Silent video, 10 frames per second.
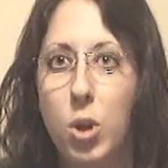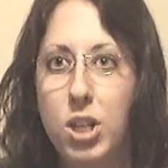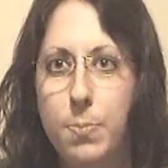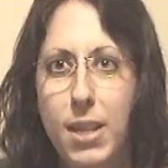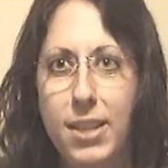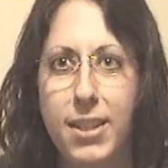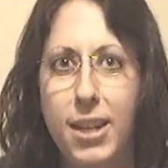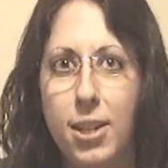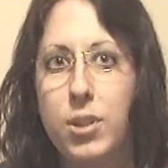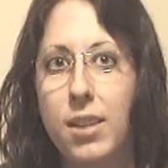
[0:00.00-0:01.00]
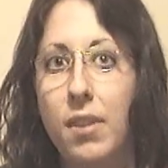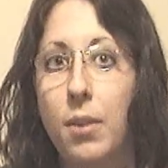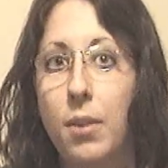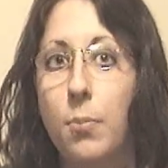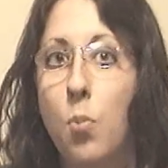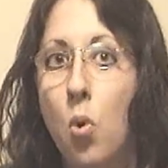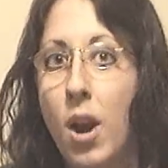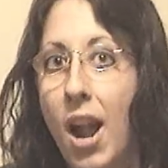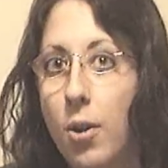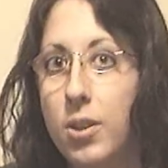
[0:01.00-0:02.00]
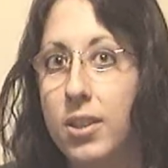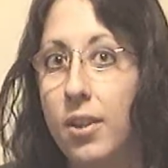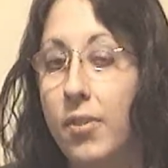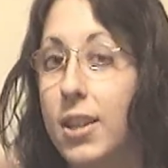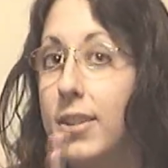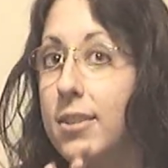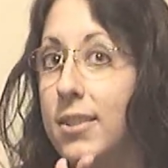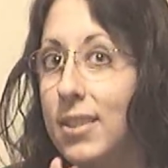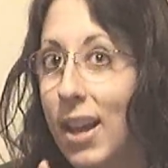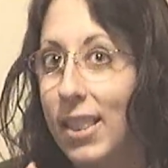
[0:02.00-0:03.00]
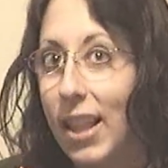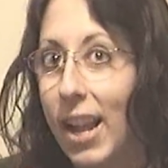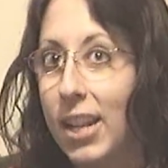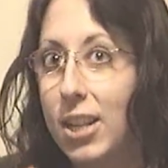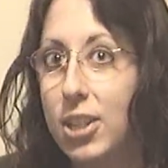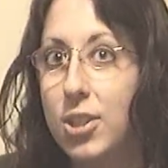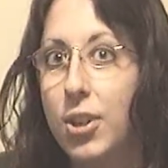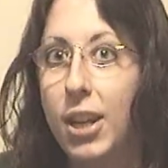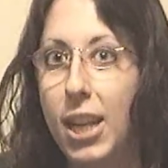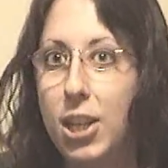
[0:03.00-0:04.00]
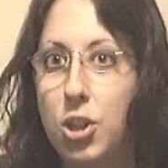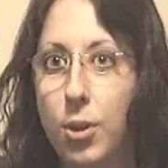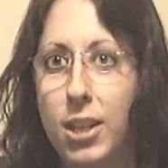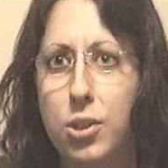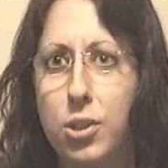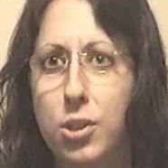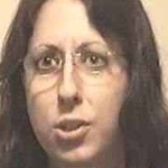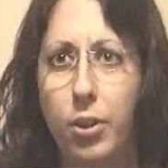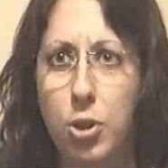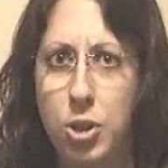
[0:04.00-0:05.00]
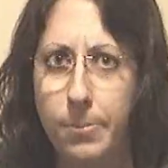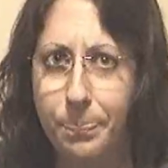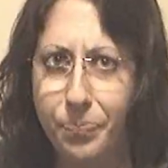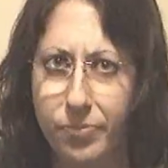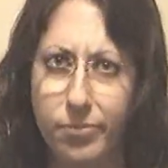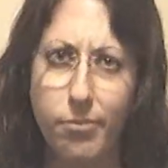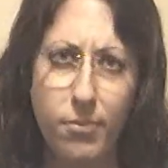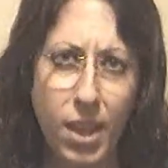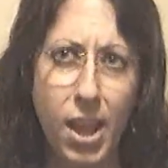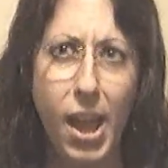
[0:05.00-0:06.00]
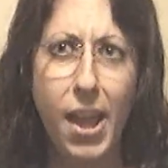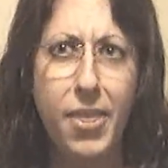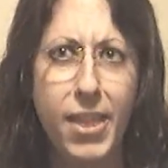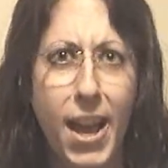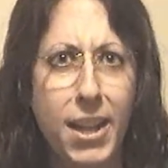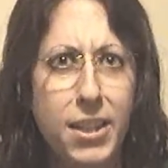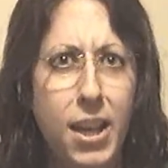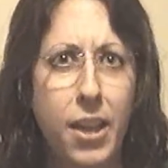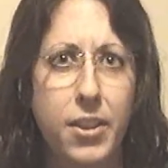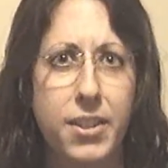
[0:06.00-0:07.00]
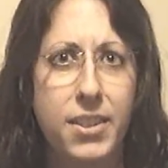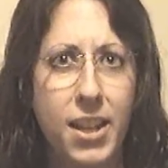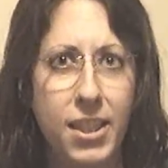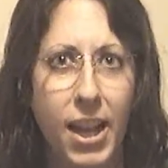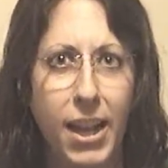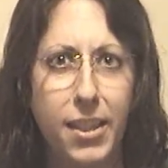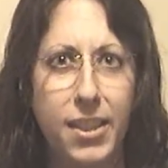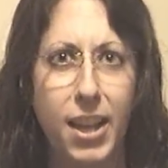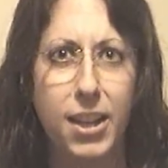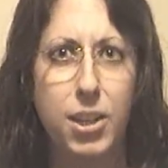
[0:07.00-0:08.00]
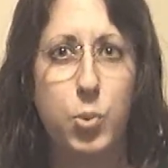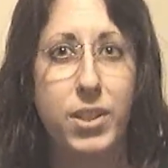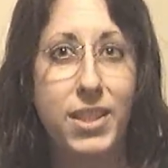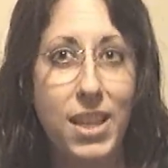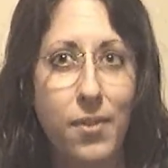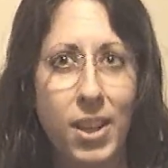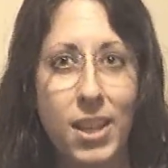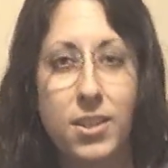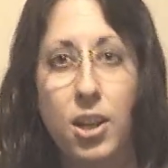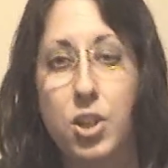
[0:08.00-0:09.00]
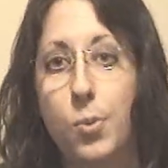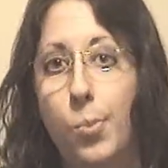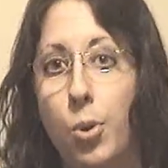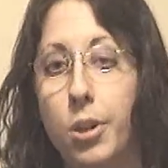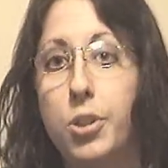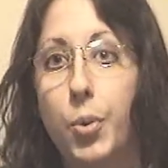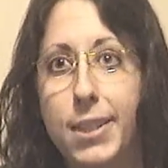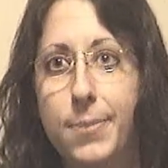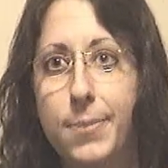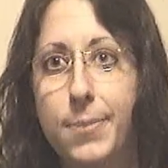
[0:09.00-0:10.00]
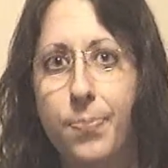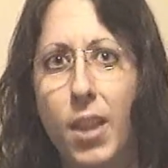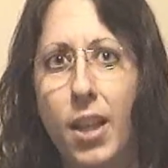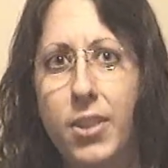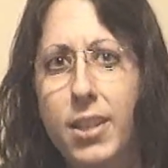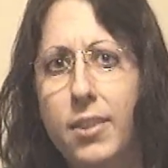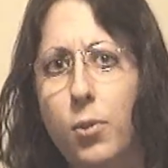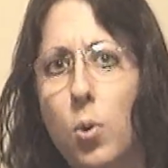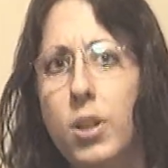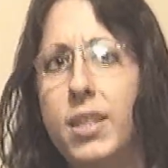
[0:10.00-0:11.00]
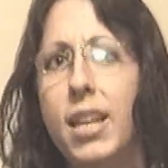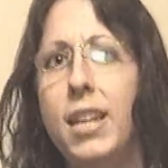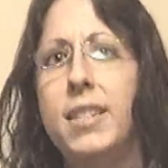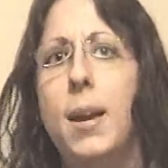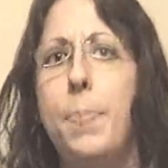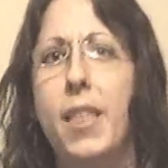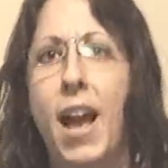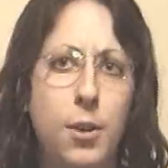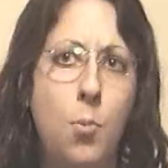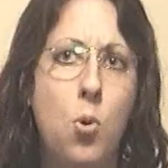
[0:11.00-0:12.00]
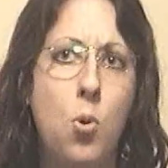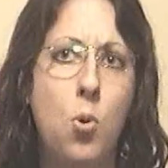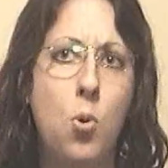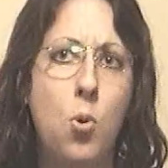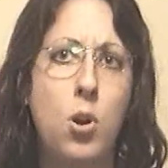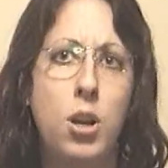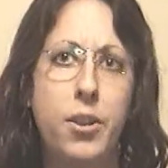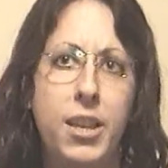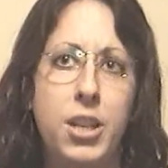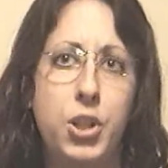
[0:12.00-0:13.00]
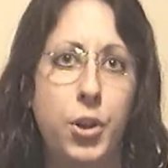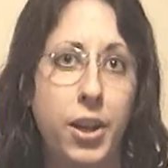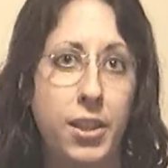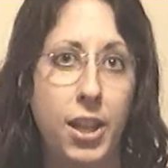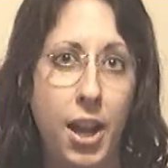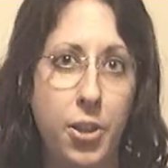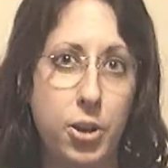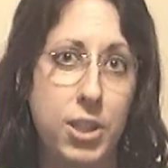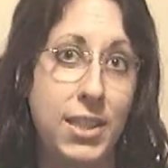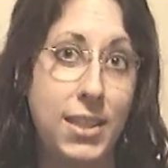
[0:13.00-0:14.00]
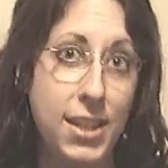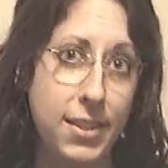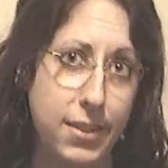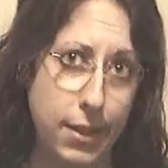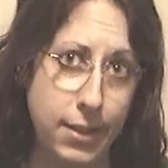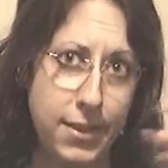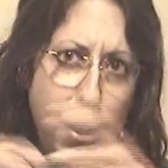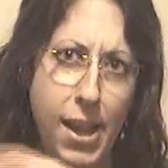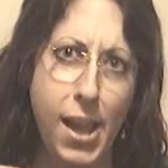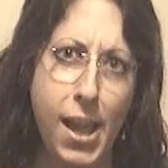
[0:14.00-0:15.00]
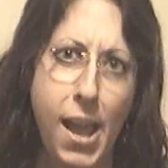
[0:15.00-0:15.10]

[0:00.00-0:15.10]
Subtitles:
which means that it is receiving more hours of sunlight during each terrestrial revolution, and that the sunlight that it is receiving is also more direct. This, of course, heats up the atmosphere more than during the other seasons,